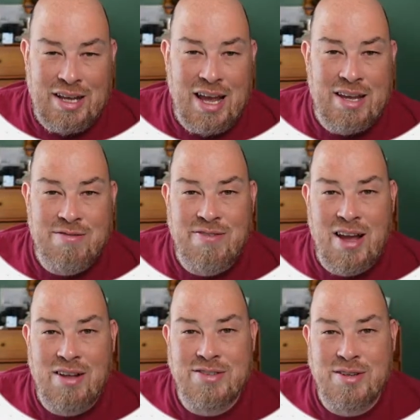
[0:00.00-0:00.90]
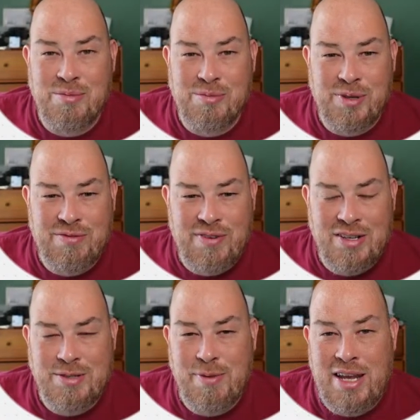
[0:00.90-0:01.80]
found some
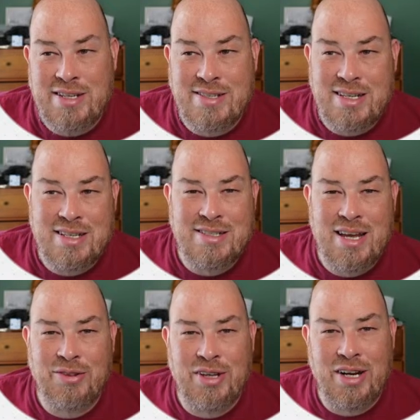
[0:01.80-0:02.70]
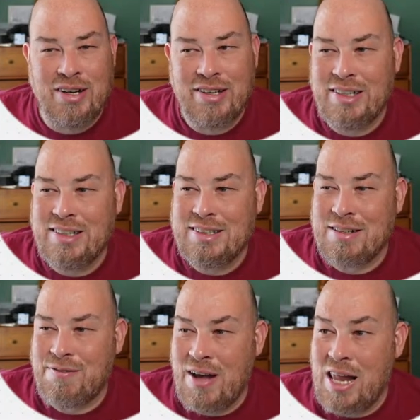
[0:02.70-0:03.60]
hayseeds out there to
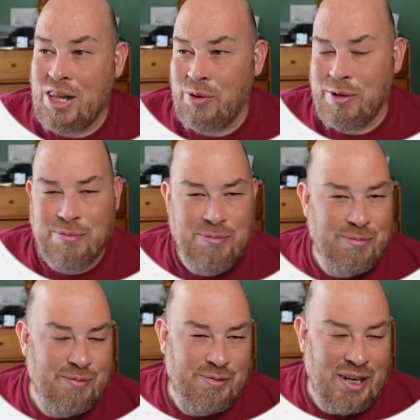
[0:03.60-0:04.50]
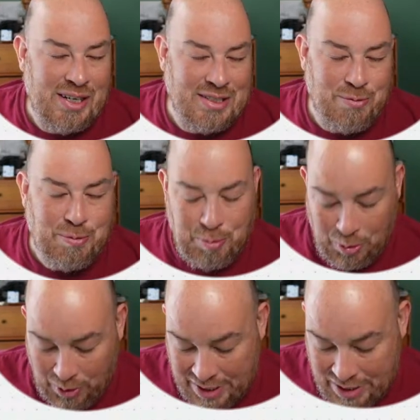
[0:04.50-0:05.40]
follow him. Right. So, but
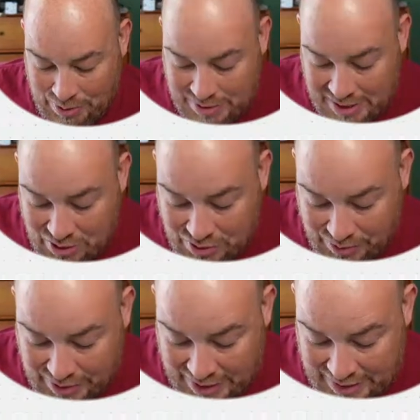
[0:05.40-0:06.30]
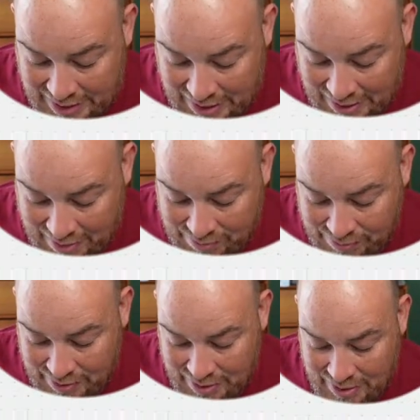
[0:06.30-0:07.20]
what I thought was interesting was the idea of,
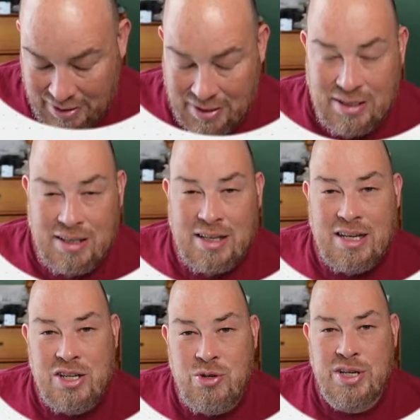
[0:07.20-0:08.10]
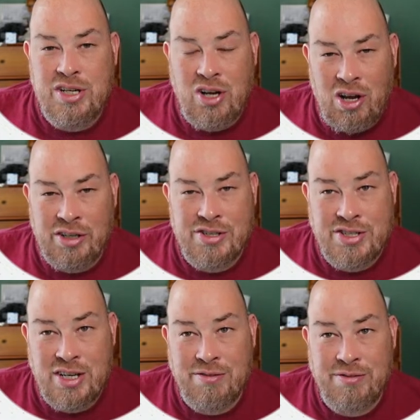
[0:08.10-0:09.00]
you can call
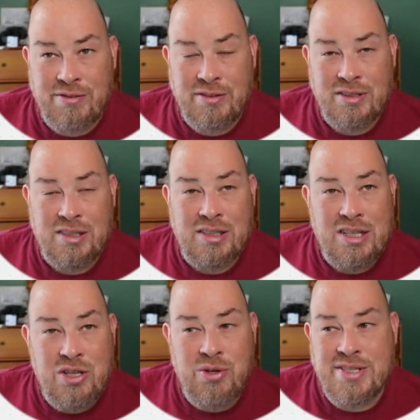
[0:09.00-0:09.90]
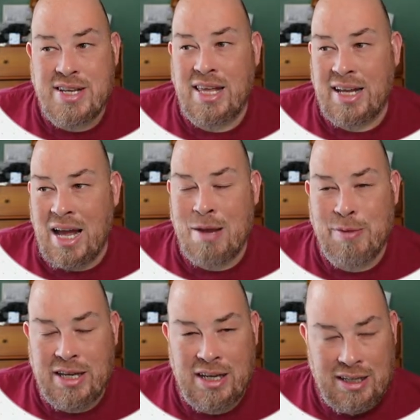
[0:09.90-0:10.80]
yourself, you can say like, I'm a
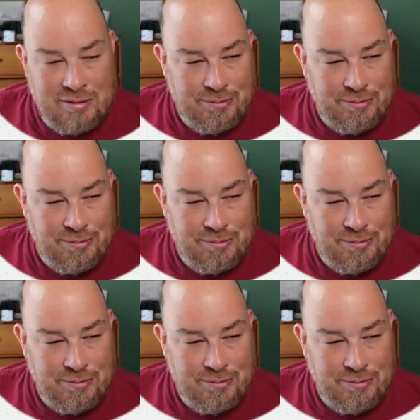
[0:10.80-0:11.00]
king